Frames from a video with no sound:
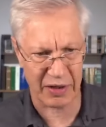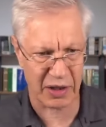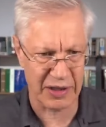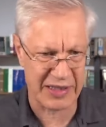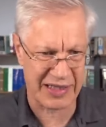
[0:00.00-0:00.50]
At
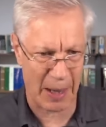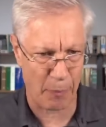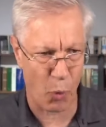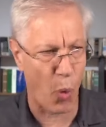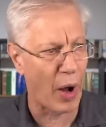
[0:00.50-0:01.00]
least step
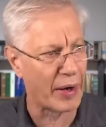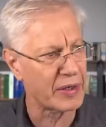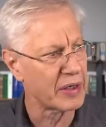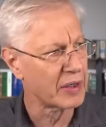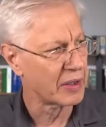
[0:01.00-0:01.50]
one,
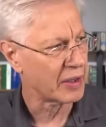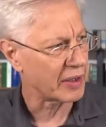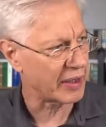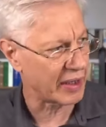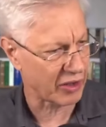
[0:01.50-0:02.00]

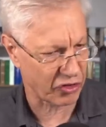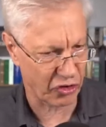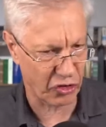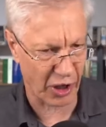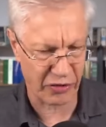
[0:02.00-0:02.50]
he has
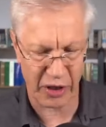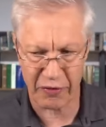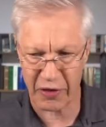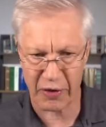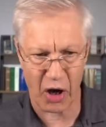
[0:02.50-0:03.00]
suggested in
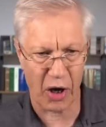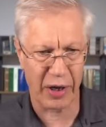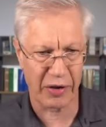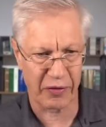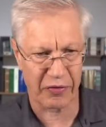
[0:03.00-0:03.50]
front of con-
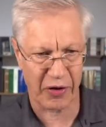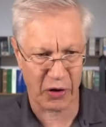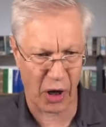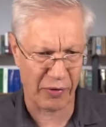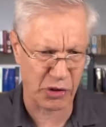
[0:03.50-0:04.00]
in front of
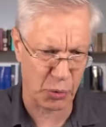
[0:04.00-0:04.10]
Congress.